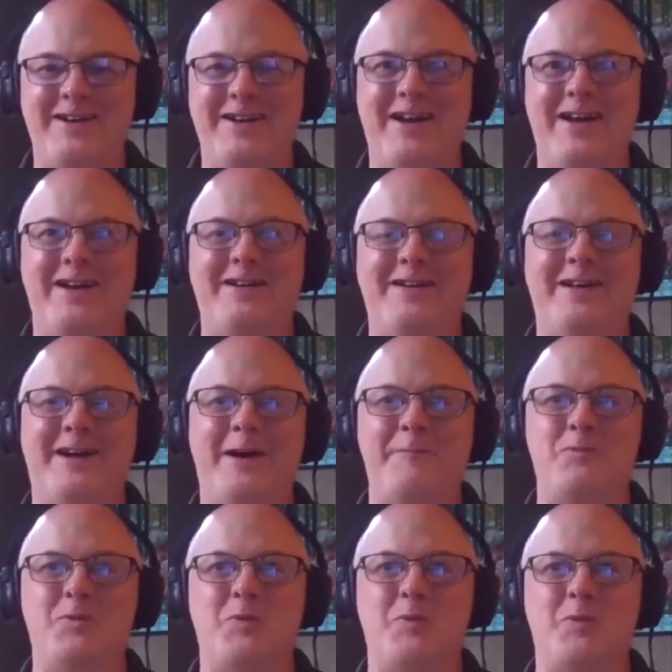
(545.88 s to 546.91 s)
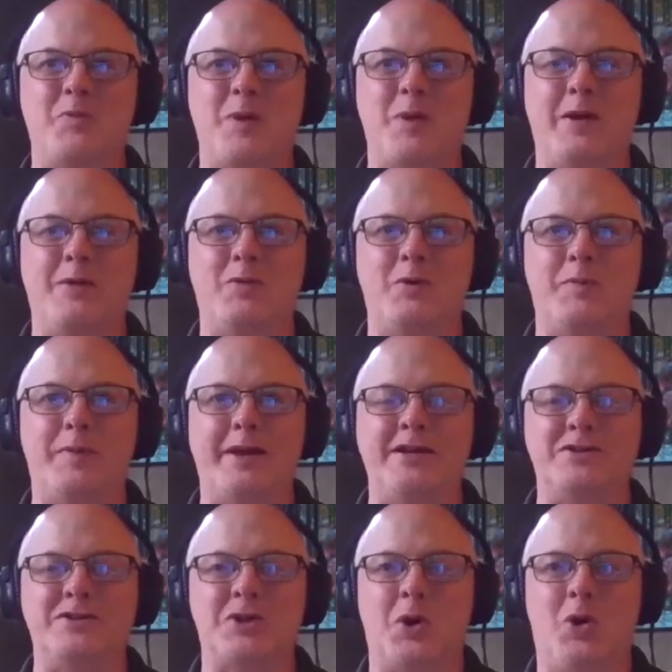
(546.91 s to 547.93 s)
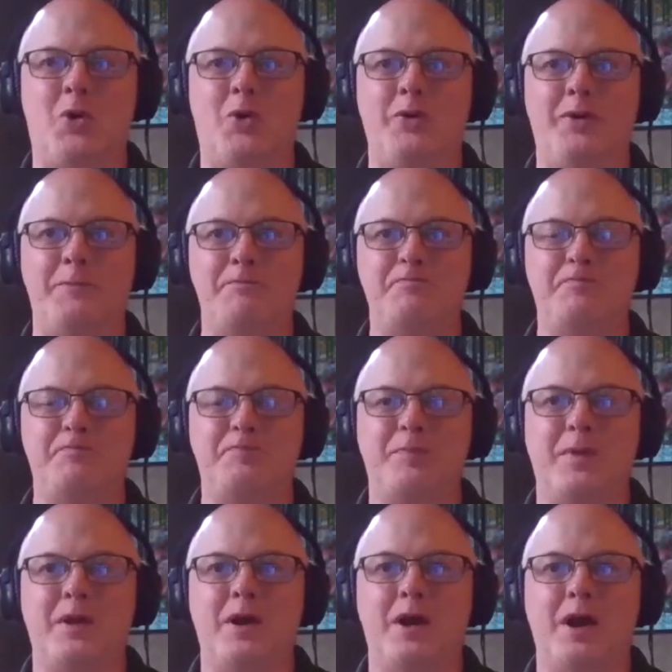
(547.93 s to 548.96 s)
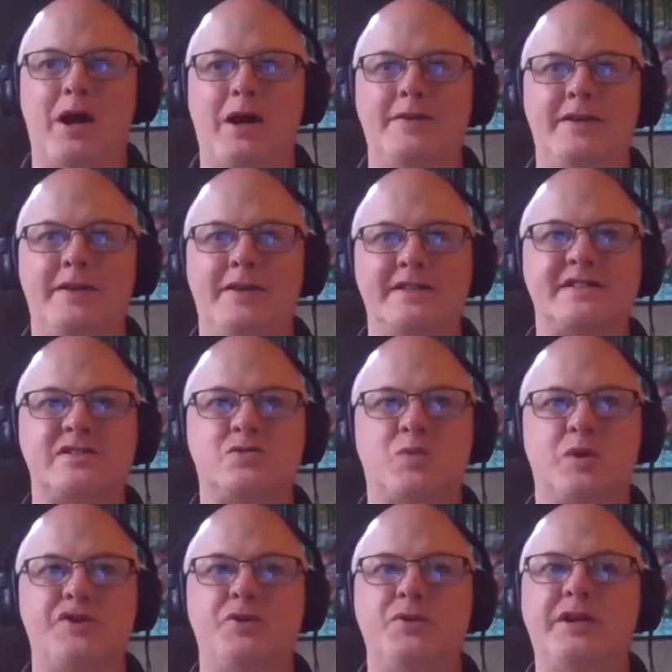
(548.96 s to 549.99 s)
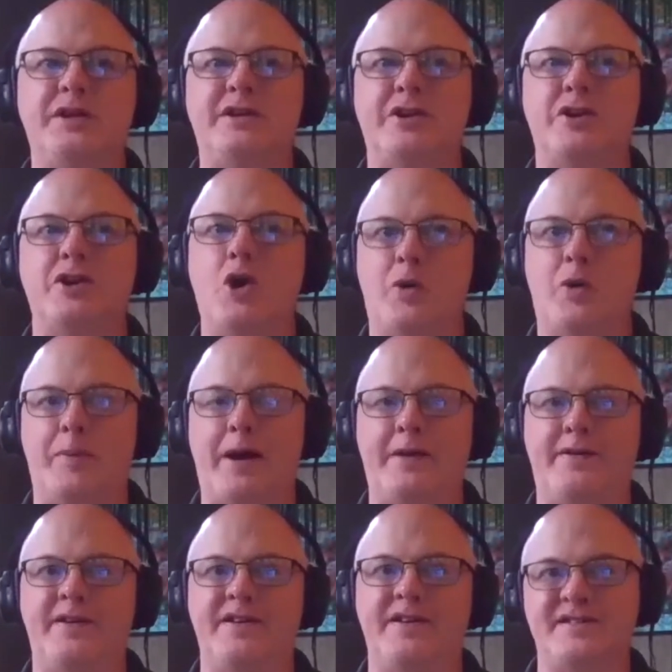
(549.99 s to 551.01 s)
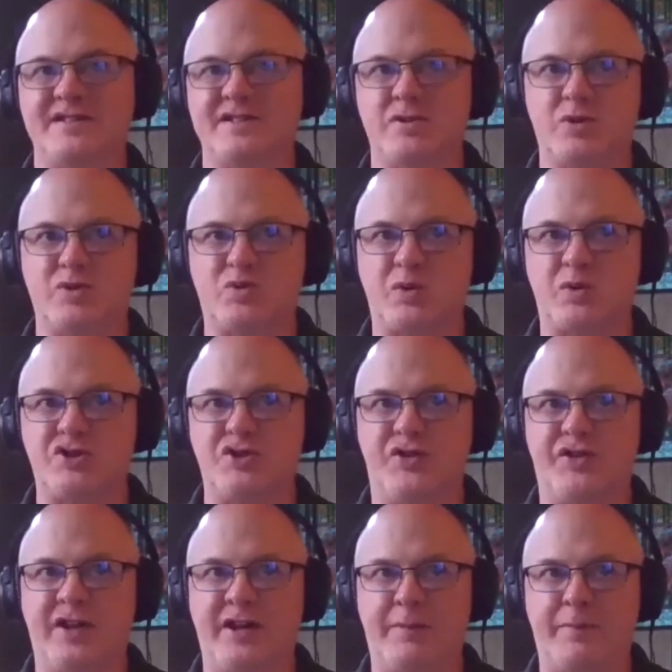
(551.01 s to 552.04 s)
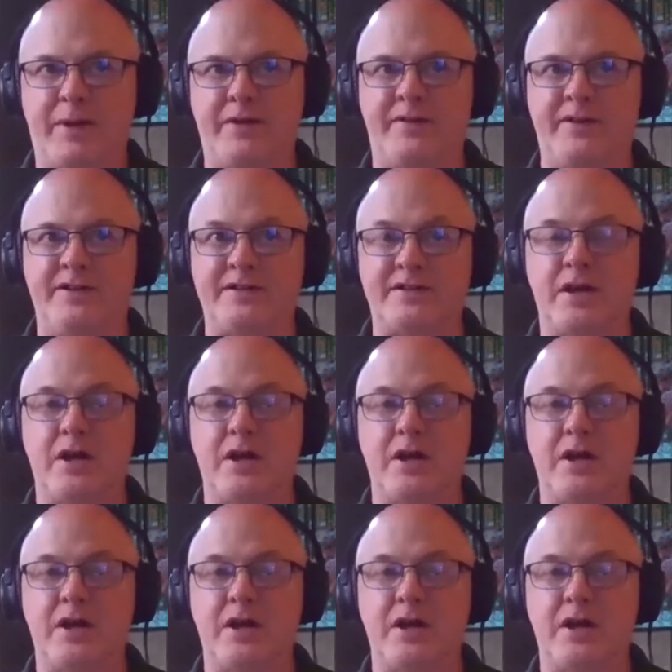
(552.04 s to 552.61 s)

And we're being told, this is what you need to know about this, and this is what you think about this.